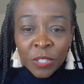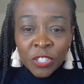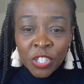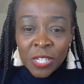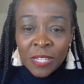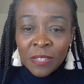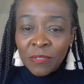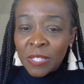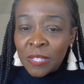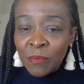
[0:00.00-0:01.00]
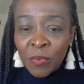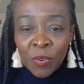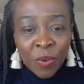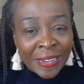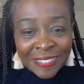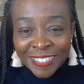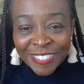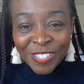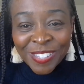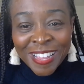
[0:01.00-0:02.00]
achieve some
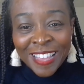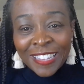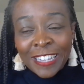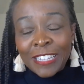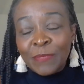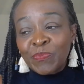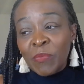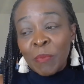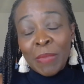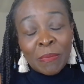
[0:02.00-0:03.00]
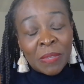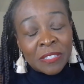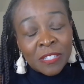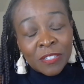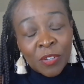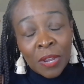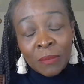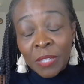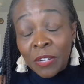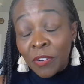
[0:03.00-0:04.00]
greatness. Um, maybe it's, i am
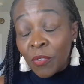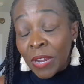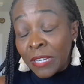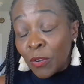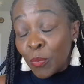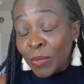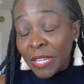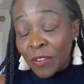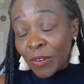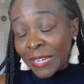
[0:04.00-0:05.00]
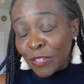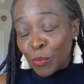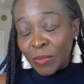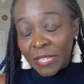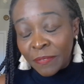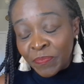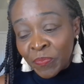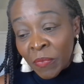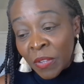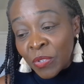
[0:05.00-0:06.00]
hearing grand opening, grand opening.
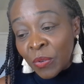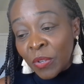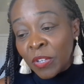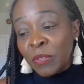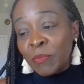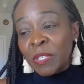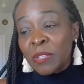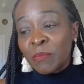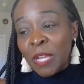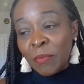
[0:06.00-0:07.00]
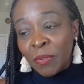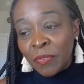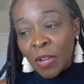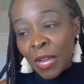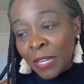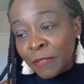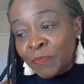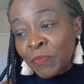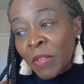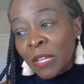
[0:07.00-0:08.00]
So it could be some type of um,
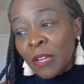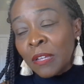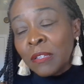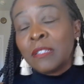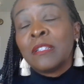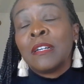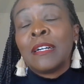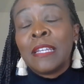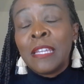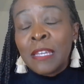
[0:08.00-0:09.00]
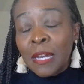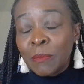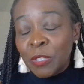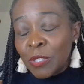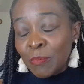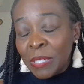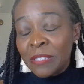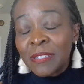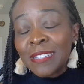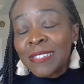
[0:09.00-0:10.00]
uh, e commerce
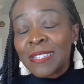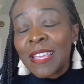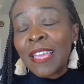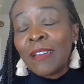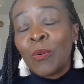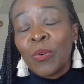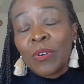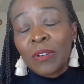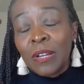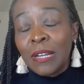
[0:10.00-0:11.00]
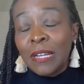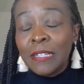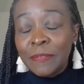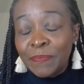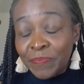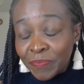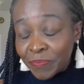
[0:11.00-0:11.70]
business or um,